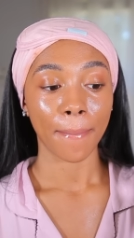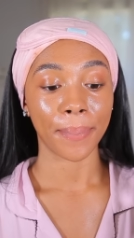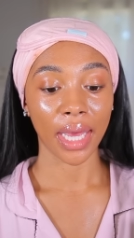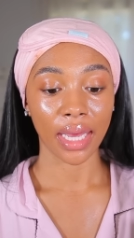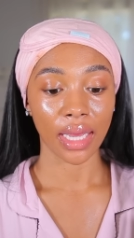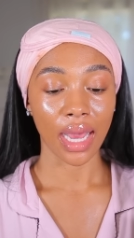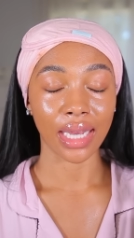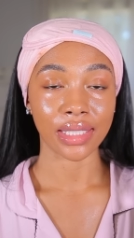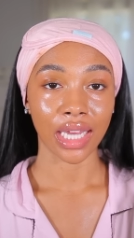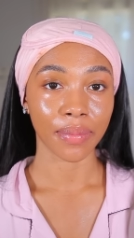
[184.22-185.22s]
But
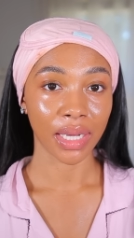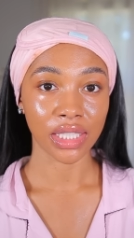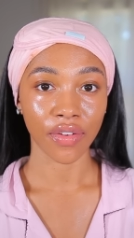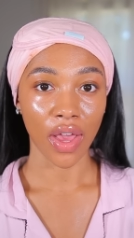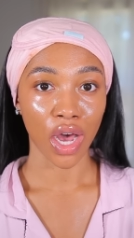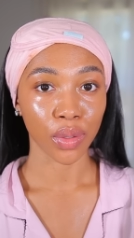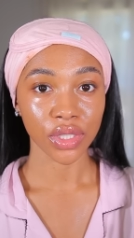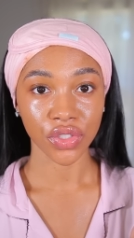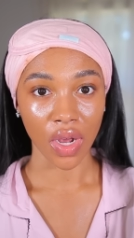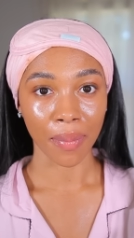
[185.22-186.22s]
I psyched myself out
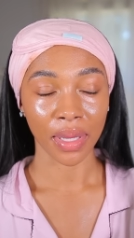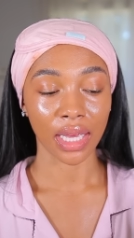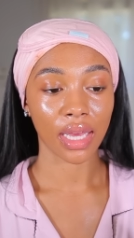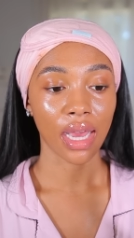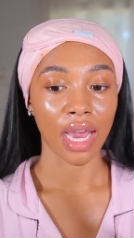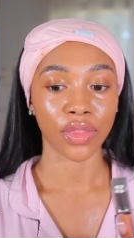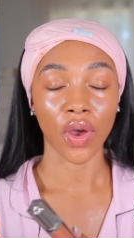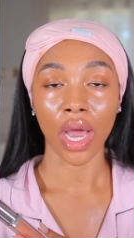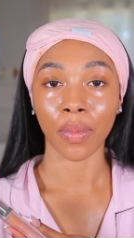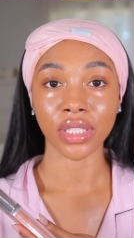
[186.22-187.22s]
to dropping it. I
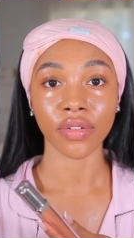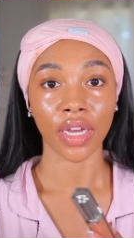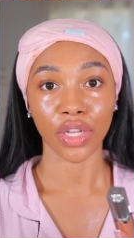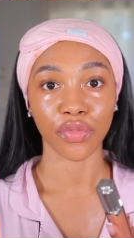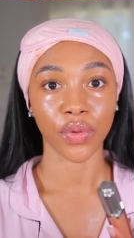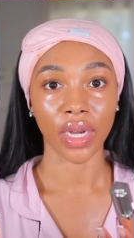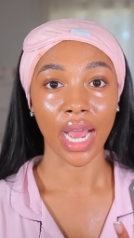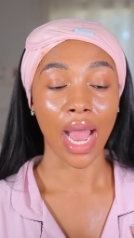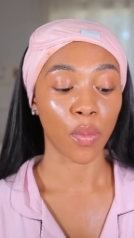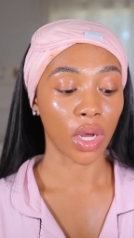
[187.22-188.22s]
thought I wasn't ready for it.
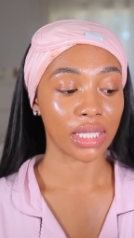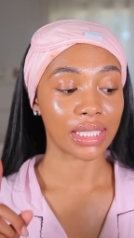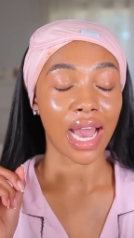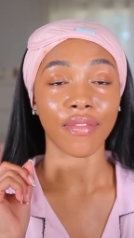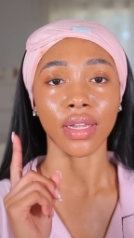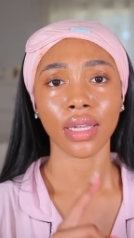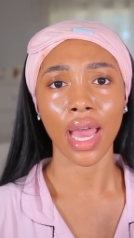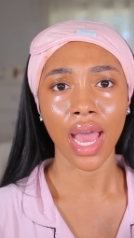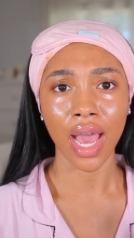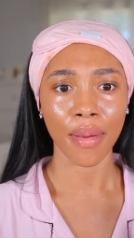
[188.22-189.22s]
I wanted to have a
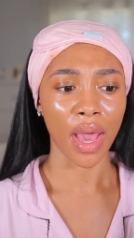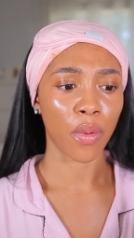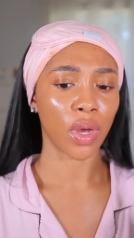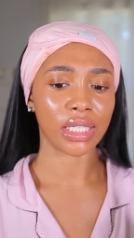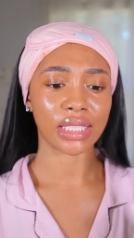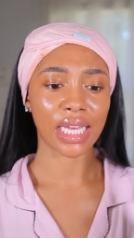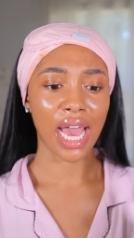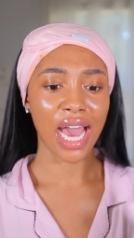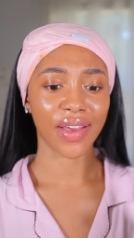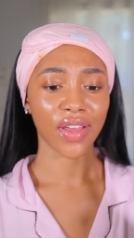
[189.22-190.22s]
lab. I wanted to
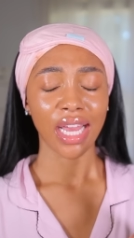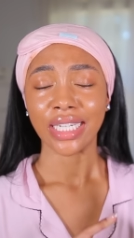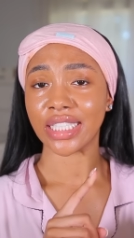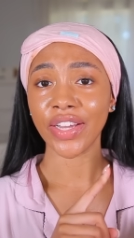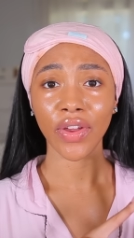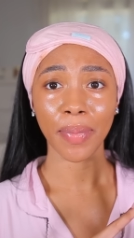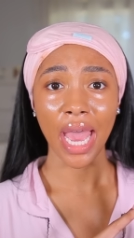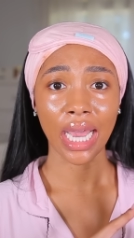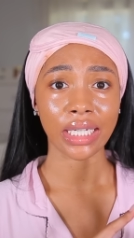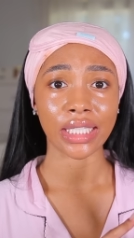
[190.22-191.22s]
have different
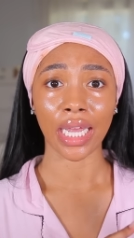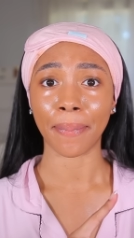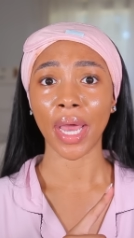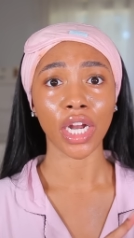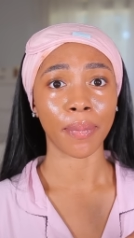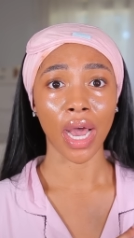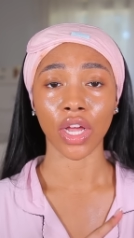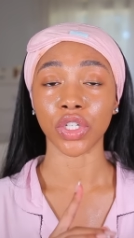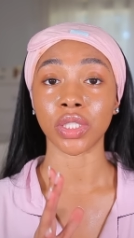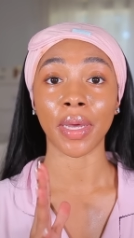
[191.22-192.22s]
packaging, better
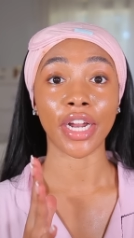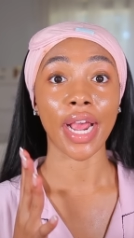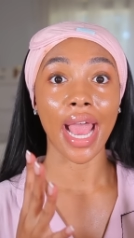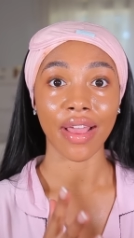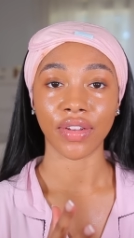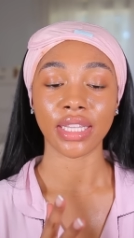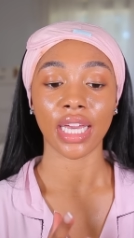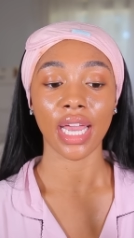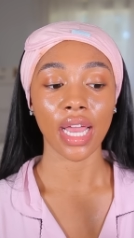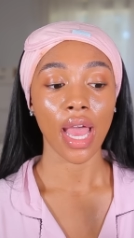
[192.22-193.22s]
bottles, better
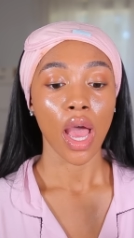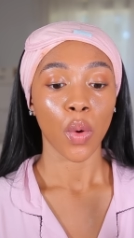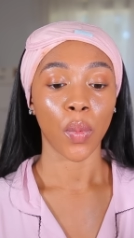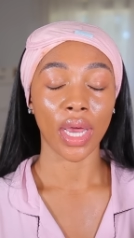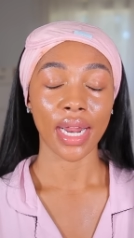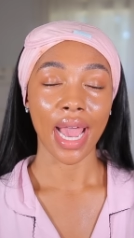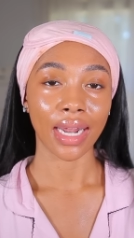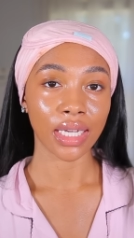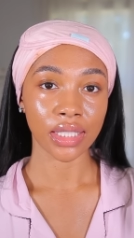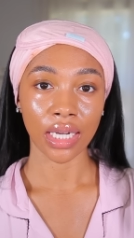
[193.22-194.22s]
everything. When
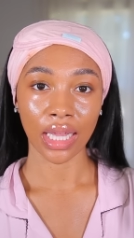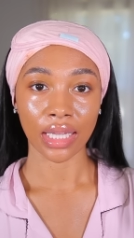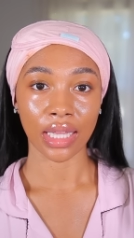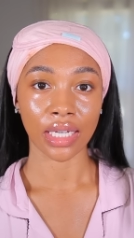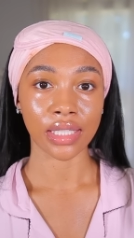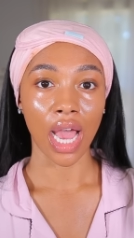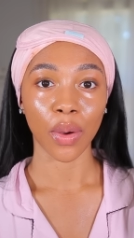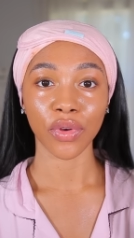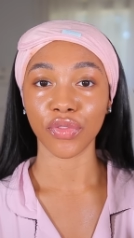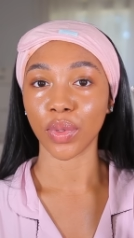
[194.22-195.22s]
had I started like this, I
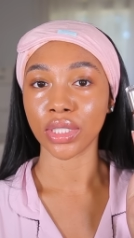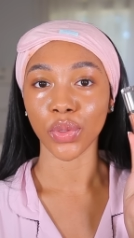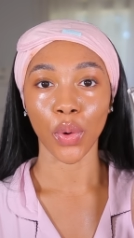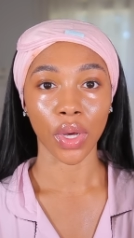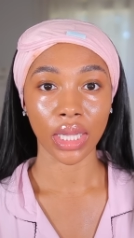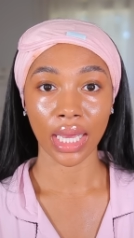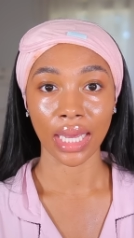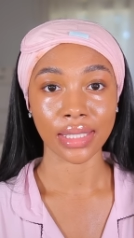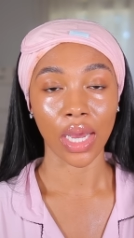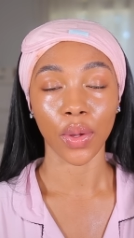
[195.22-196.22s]
would have worked all the
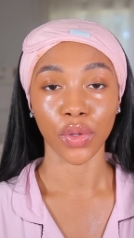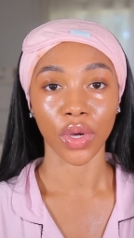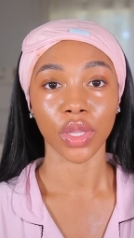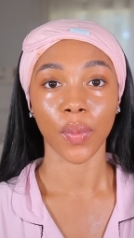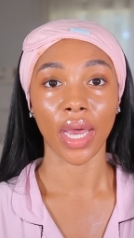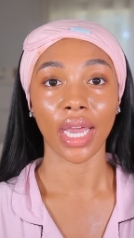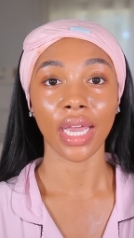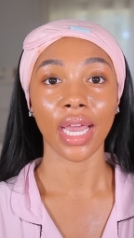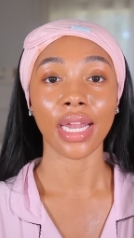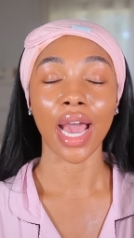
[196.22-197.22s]
kinks out along the
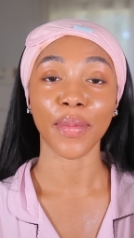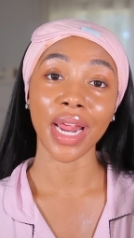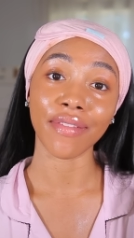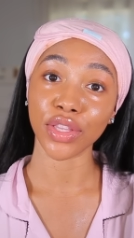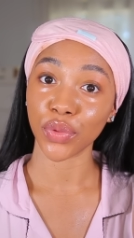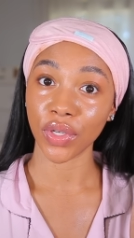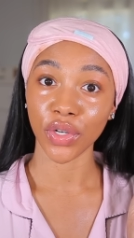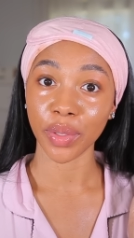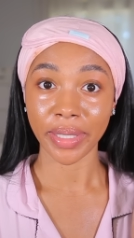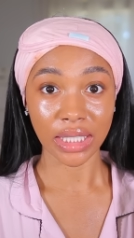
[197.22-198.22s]
way and I would have a
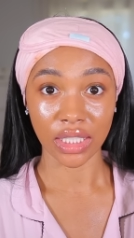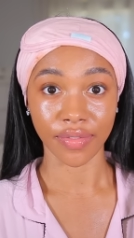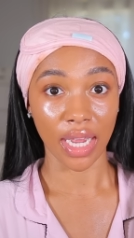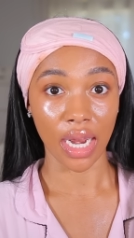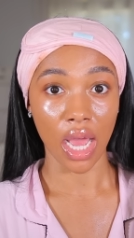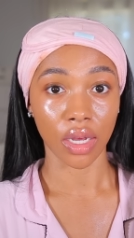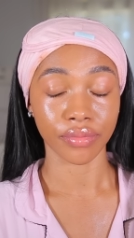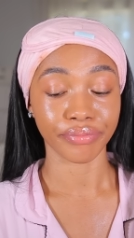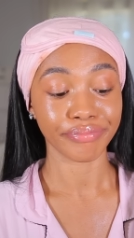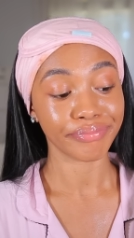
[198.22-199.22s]
three-year-old business right now.